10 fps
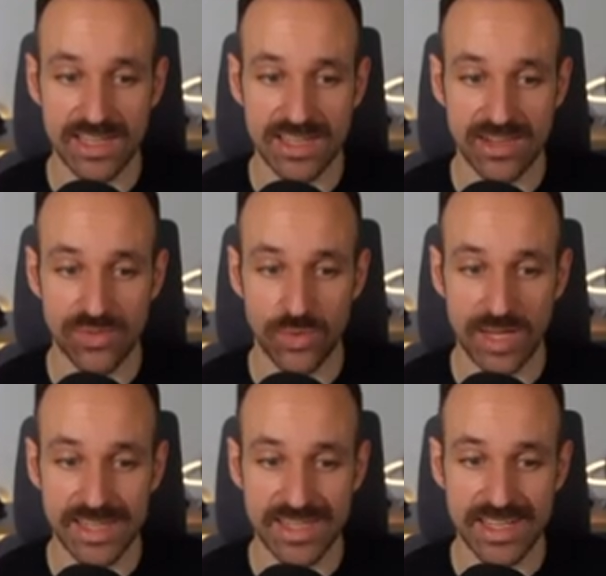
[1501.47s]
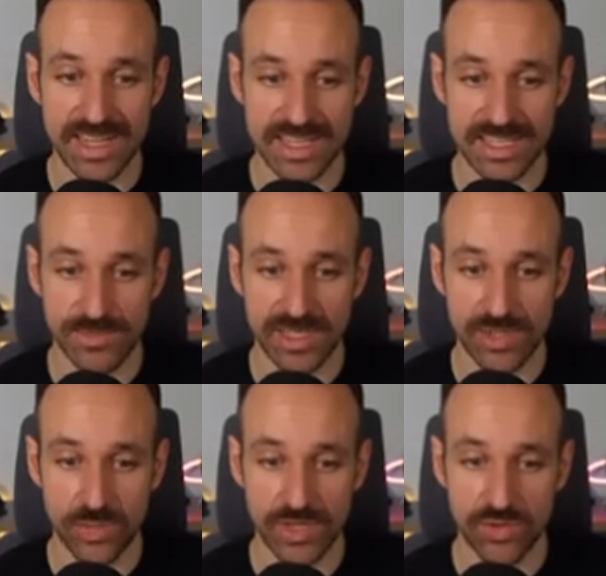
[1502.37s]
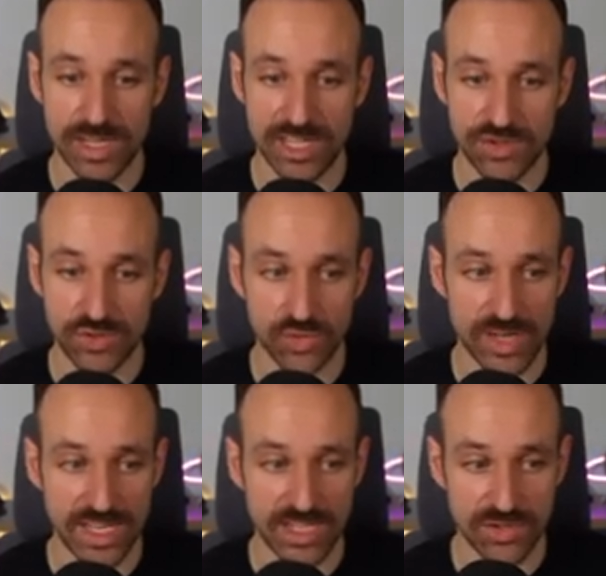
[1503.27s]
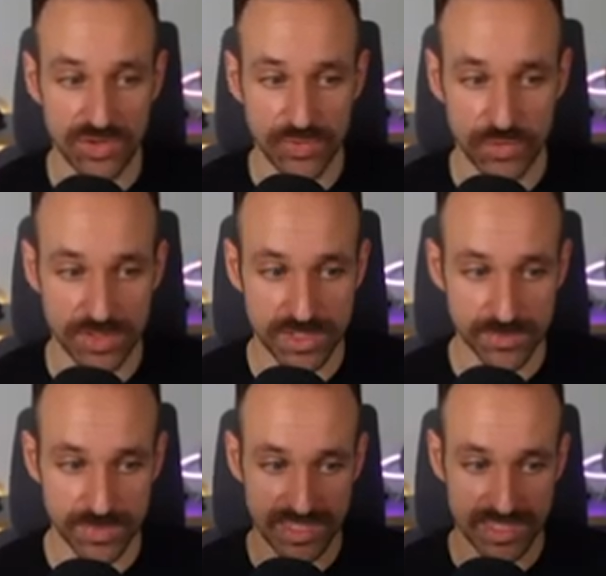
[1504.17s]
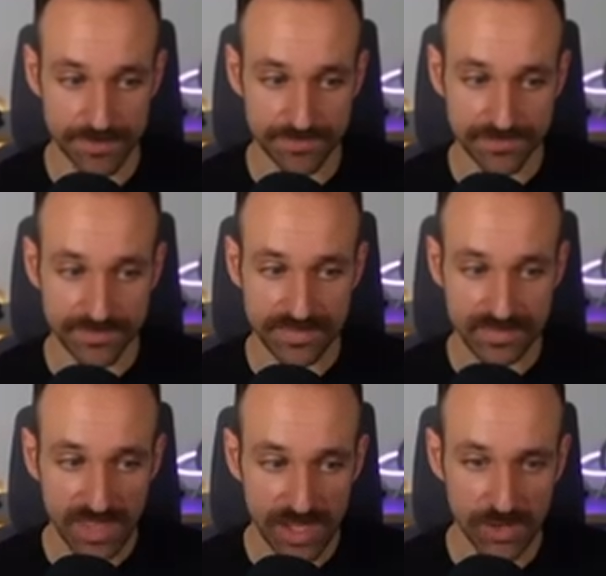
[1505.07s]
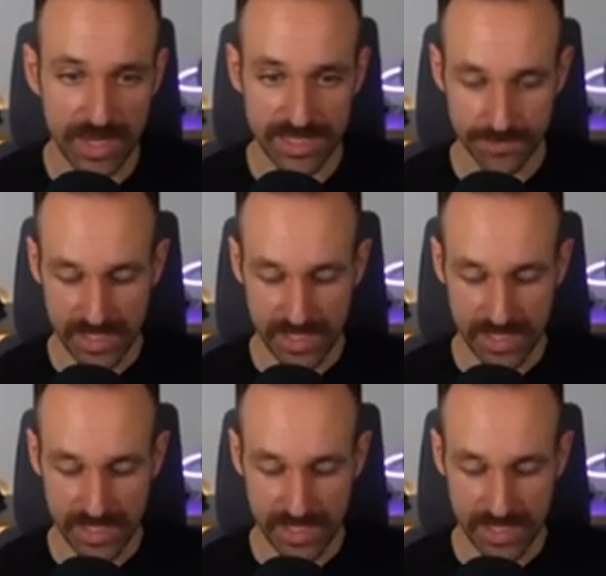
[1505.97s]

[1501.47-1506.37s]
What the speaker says: now run EAS build when you're ready to create your first build. All right,